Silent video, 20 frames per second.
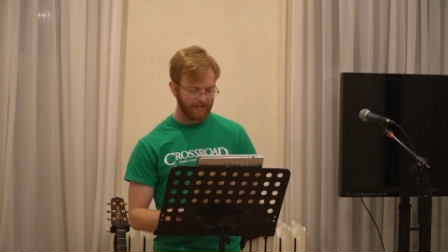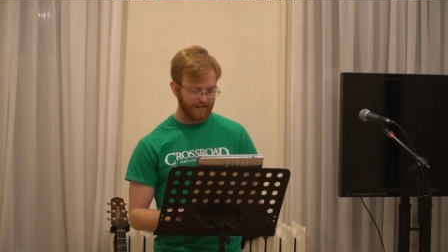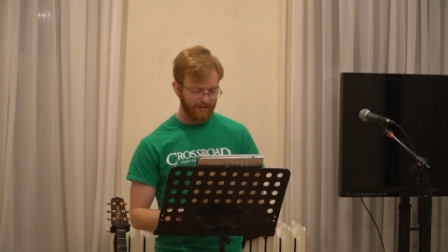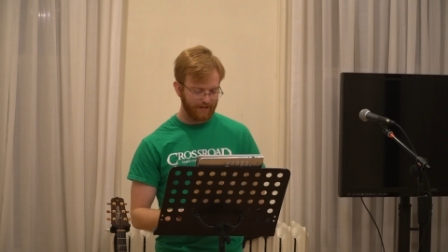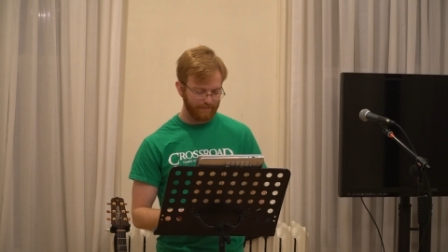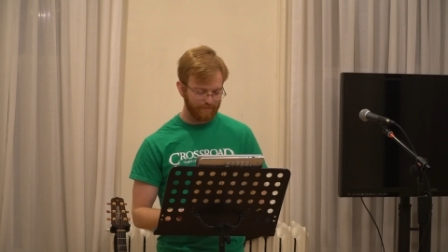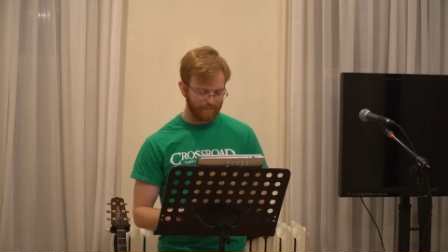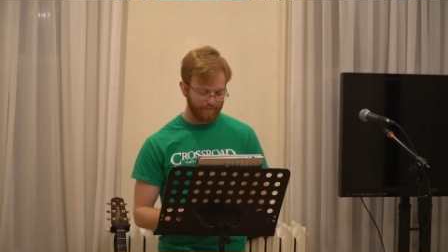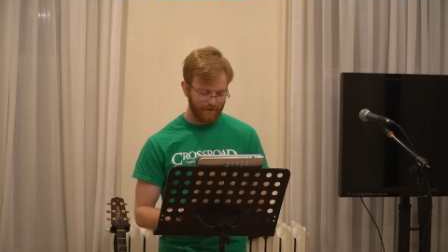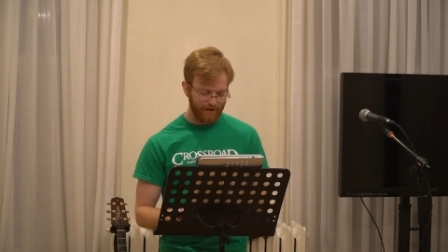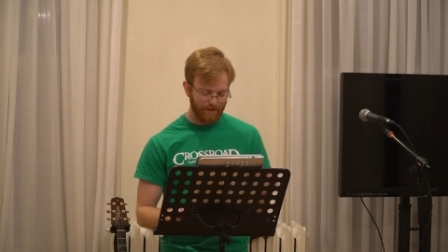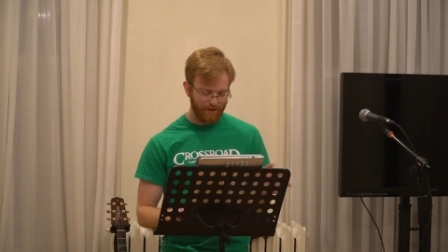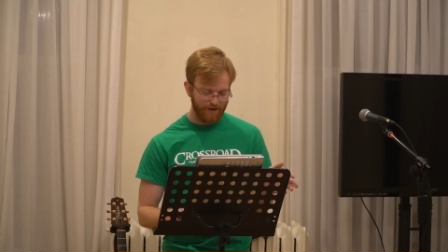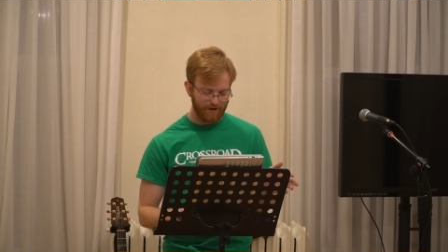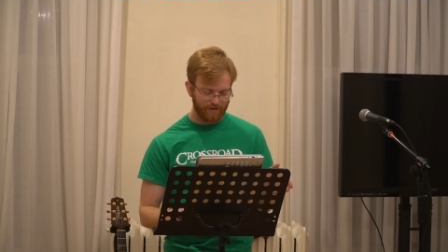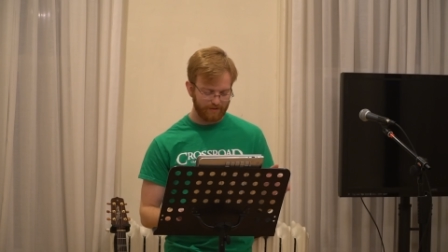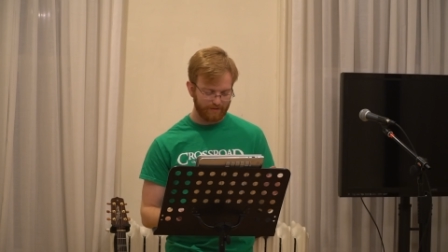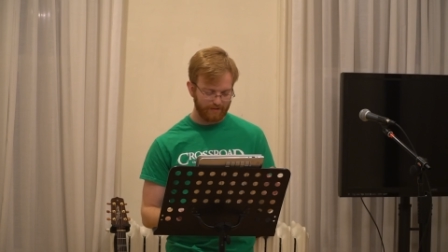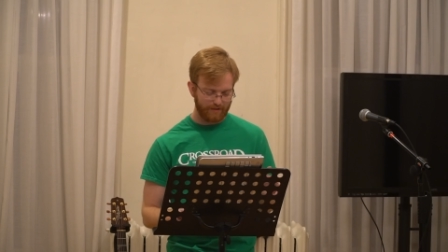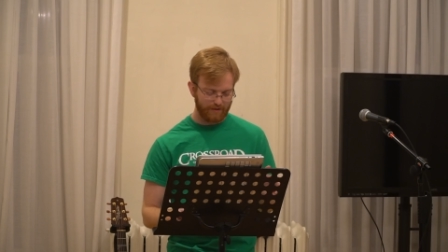Um, my
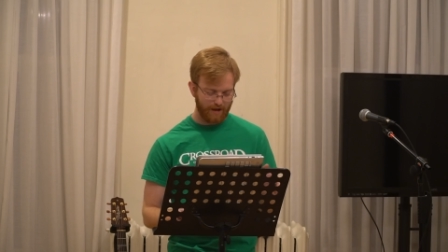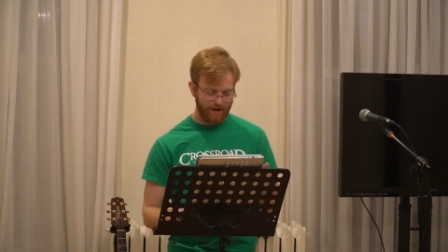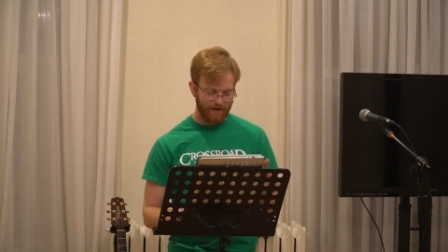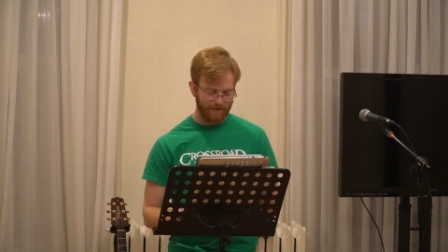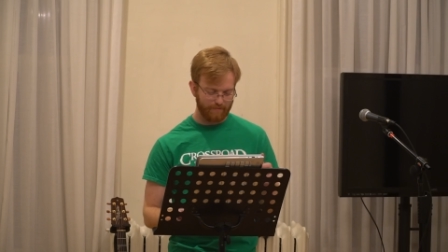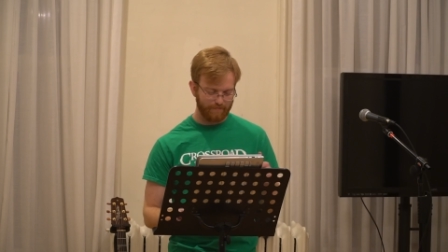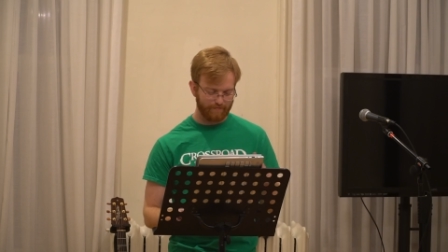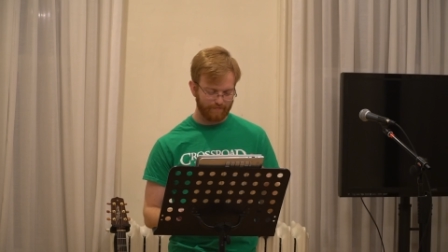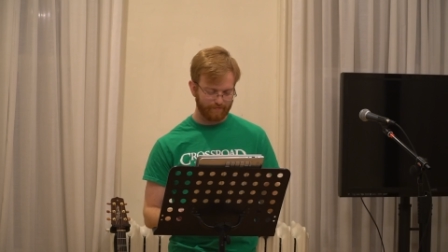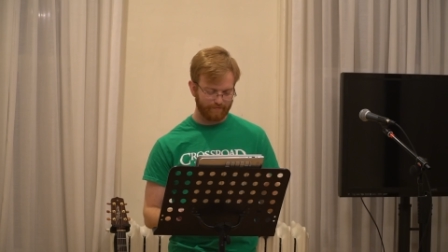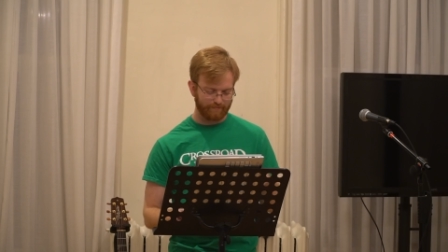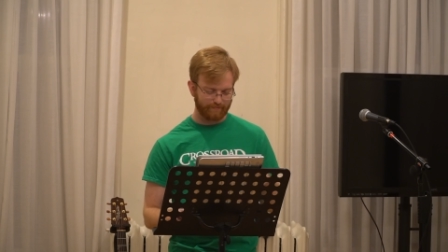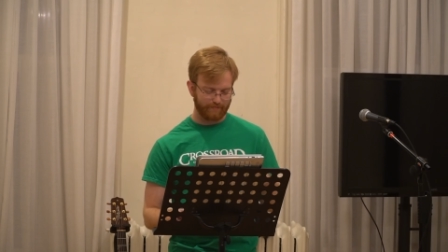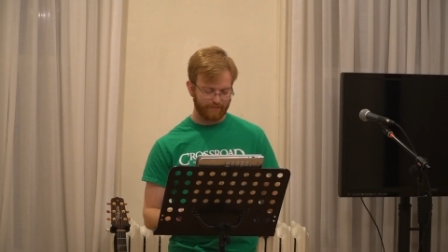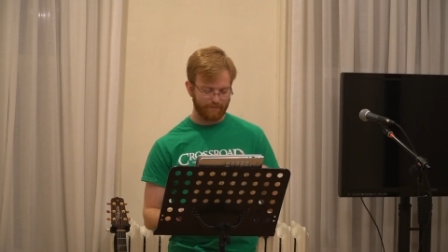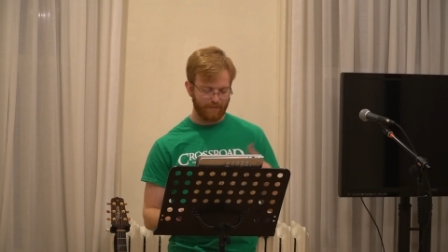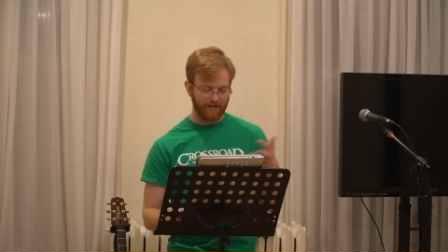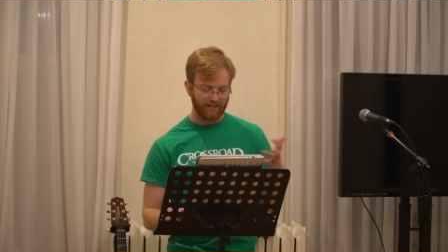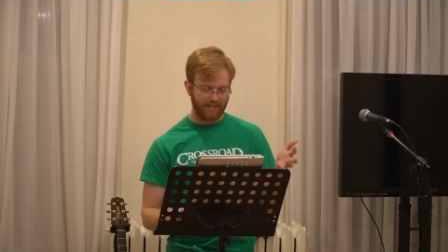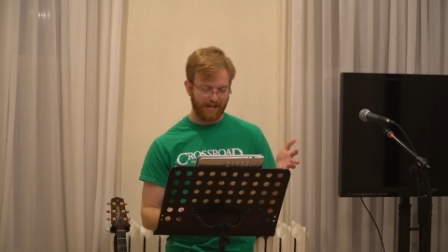long, uh,
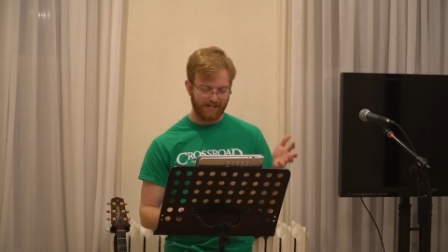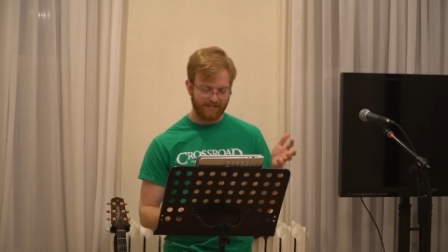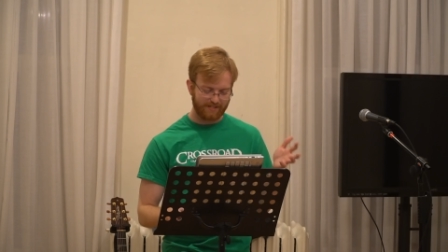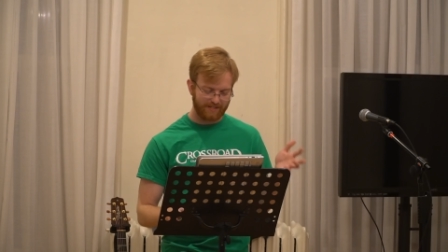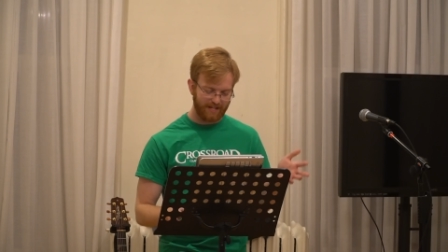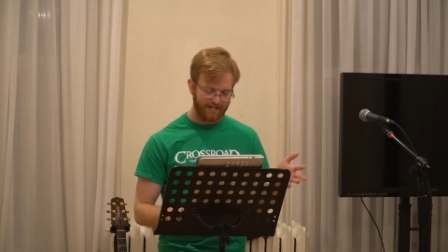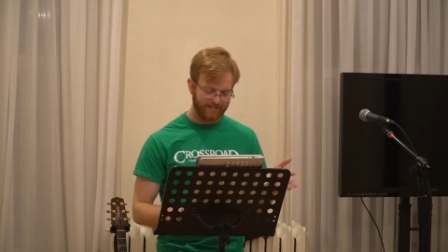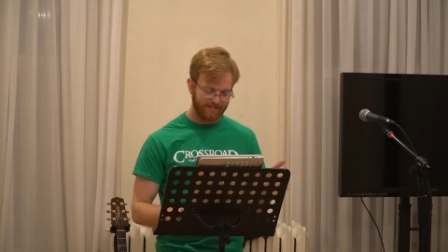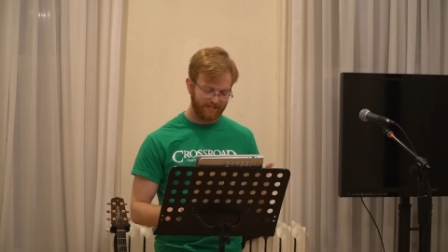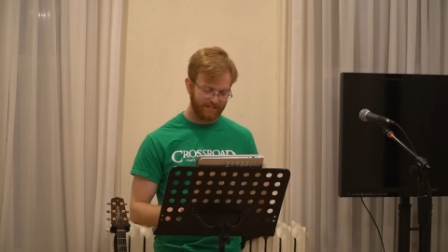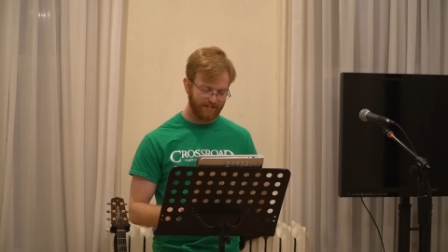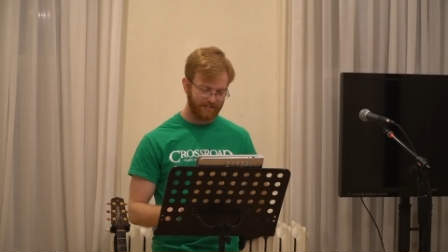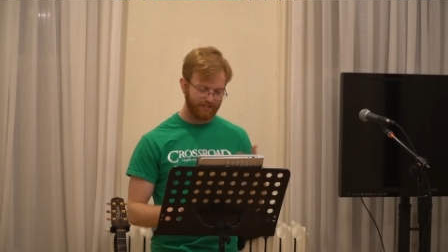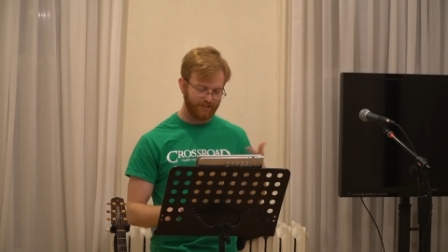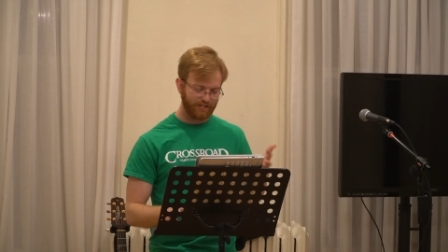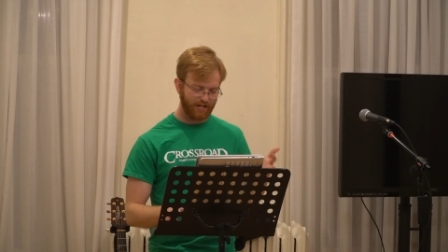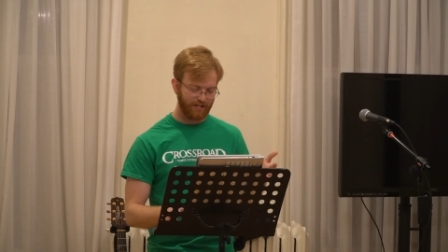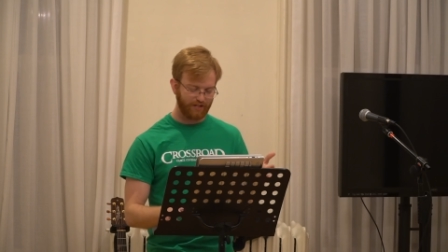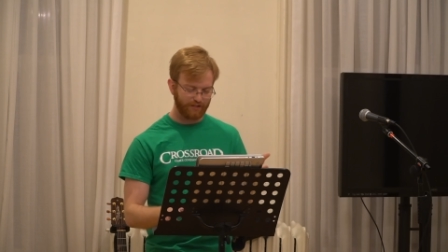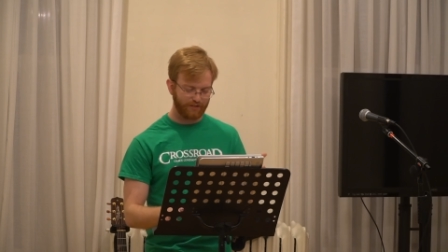my last lesson and
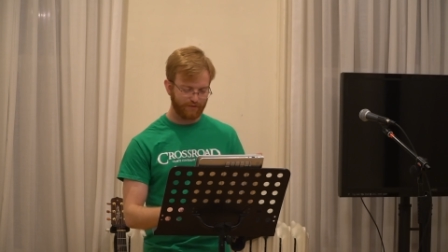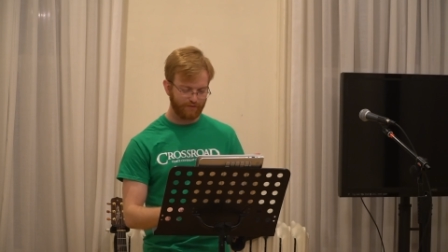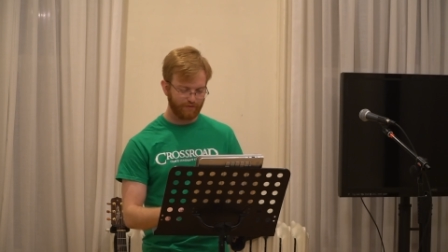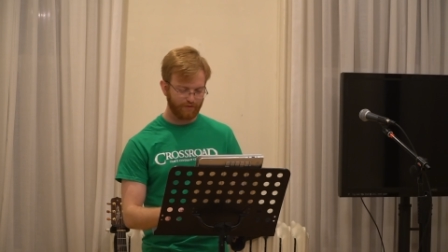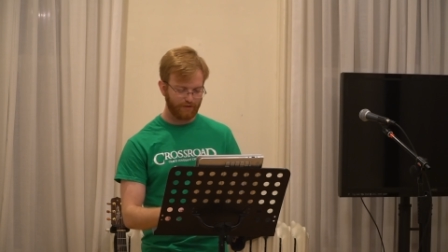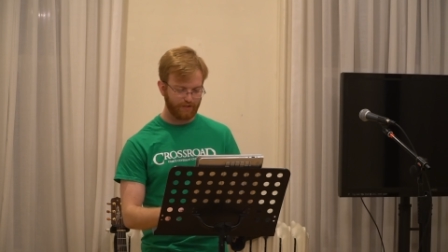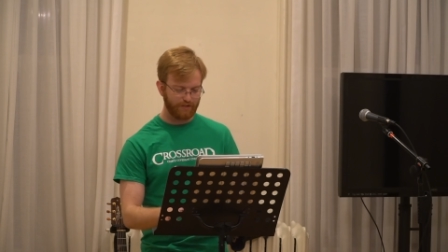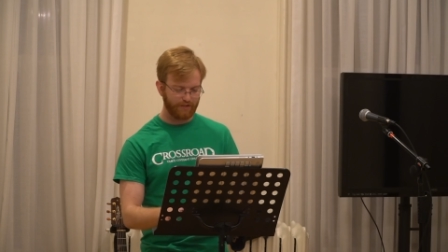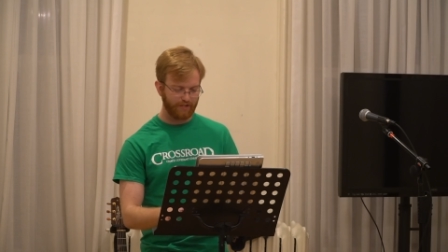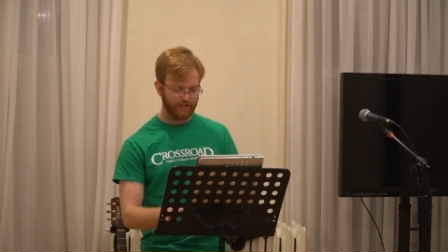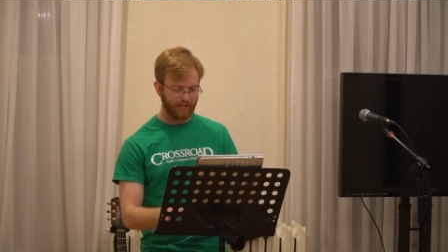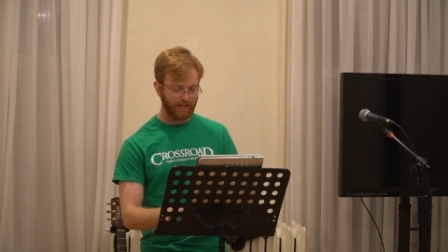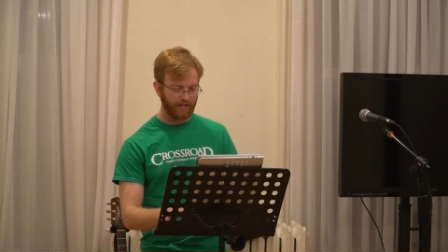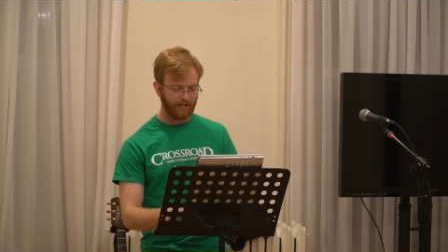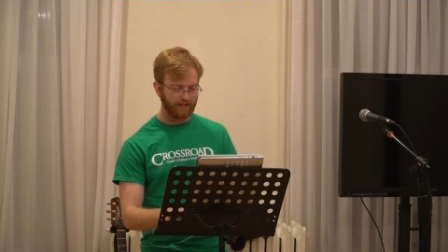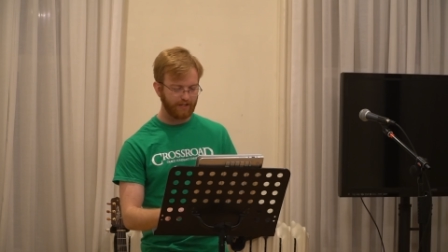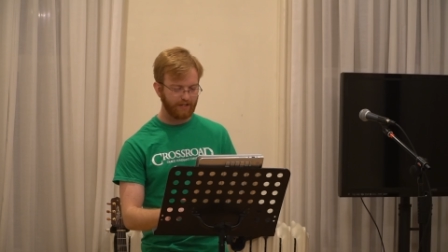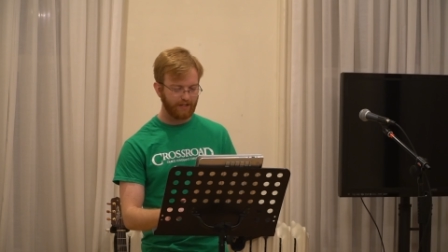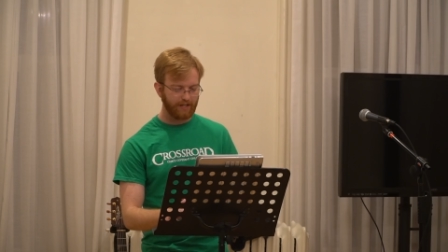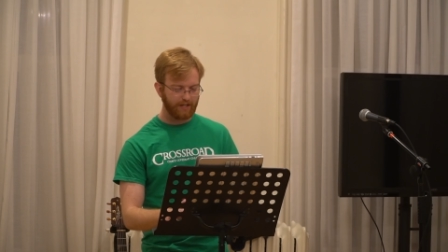challenge for you
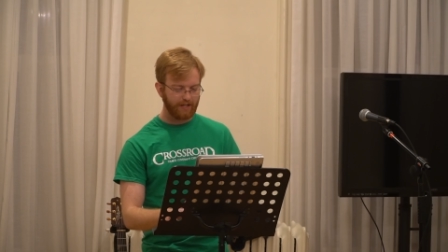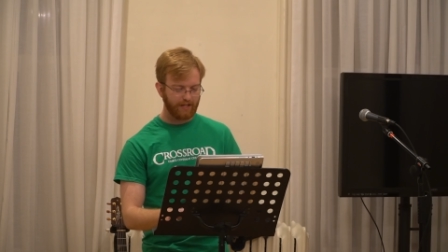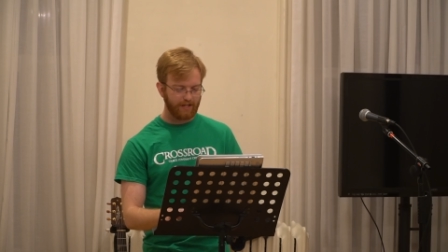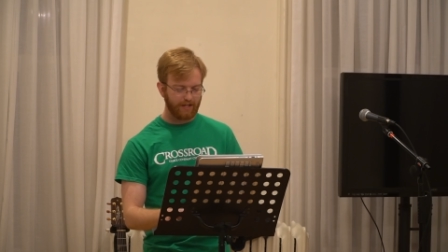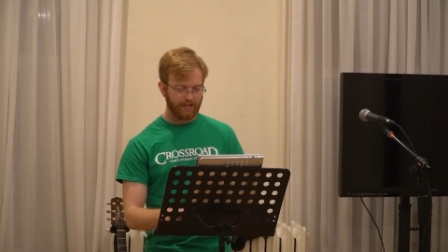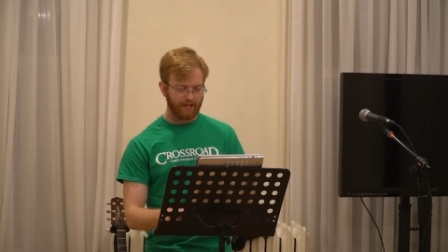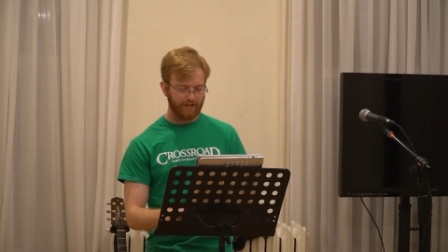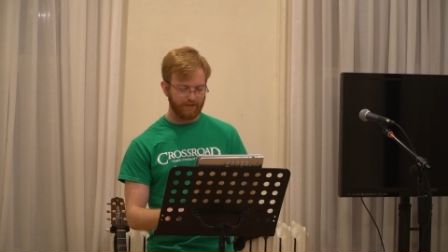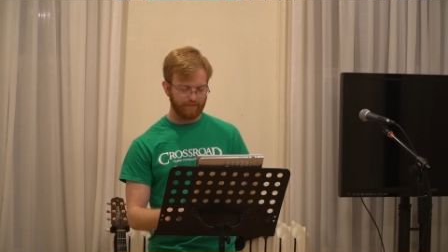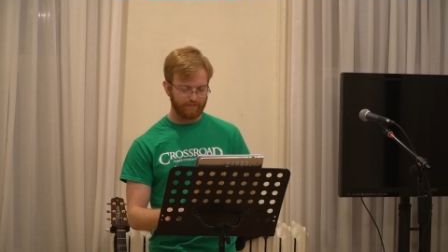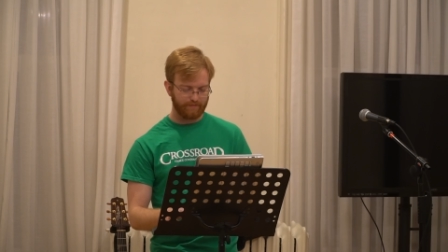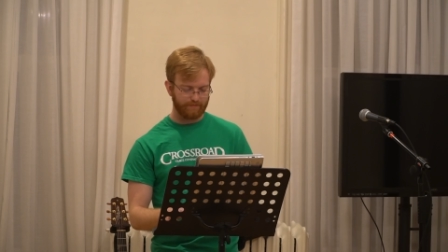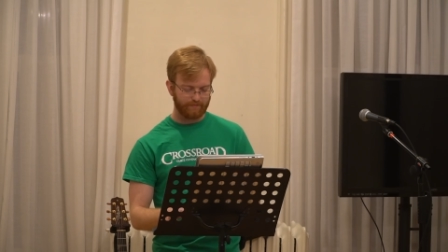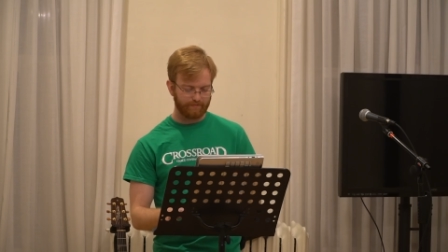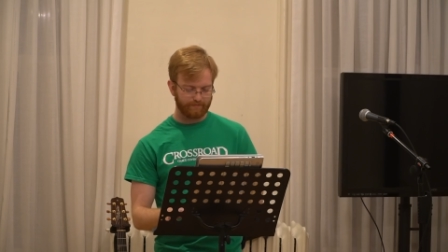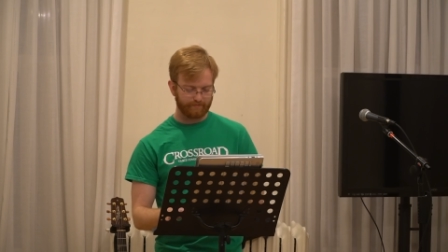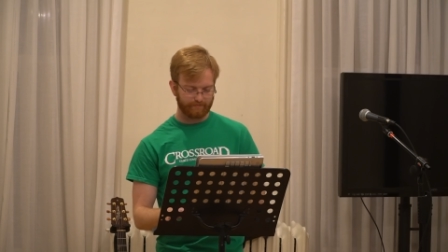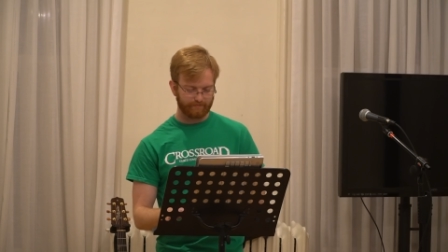today, um,